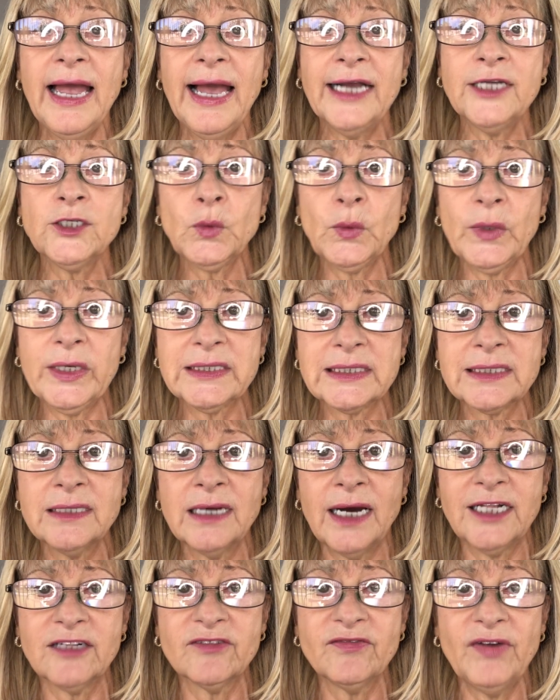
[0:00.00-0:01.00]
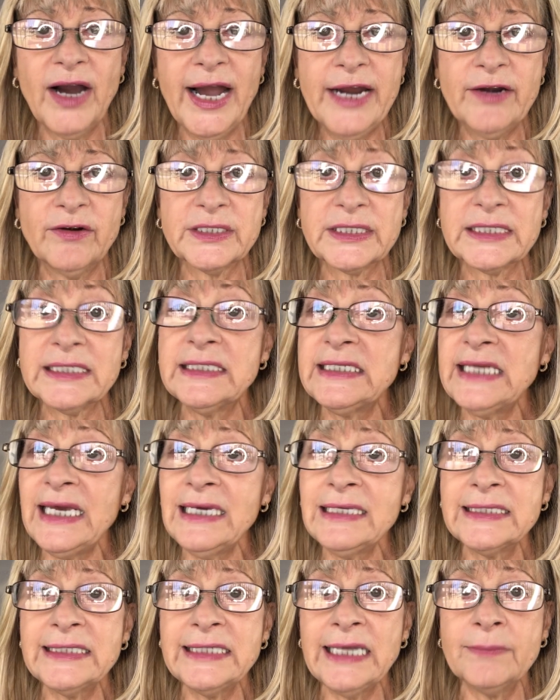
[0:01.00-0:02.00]
and West Nile virus and
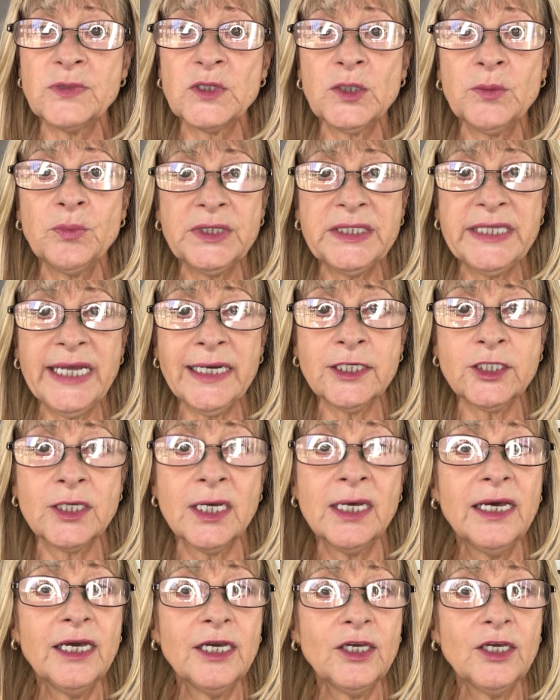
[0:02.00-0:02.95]
take steps to protect